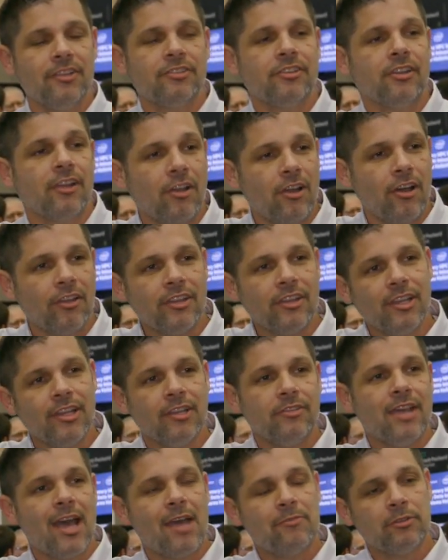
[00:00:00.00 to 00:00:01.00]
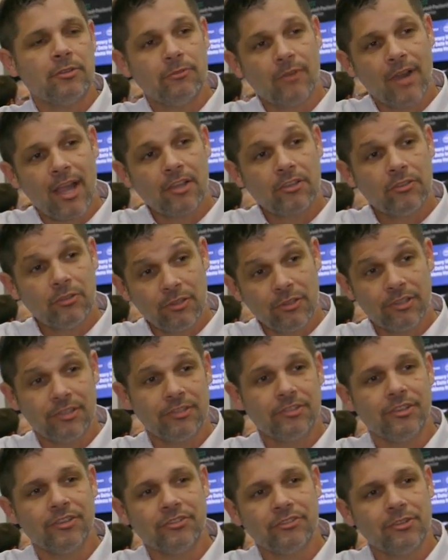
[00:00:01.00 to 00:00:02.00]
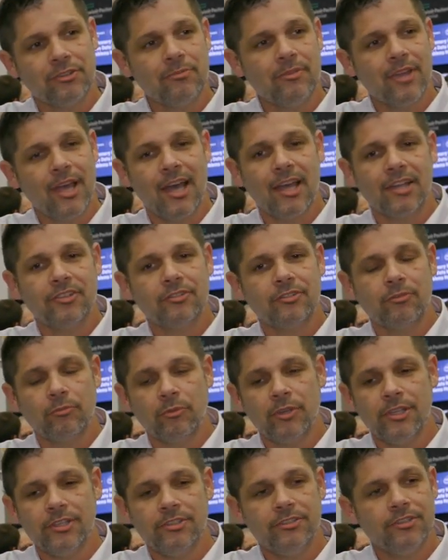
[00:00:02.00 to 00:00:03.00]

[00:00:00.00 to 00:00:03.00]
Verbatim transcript: They're called the Adaptive Rack Cooling System that we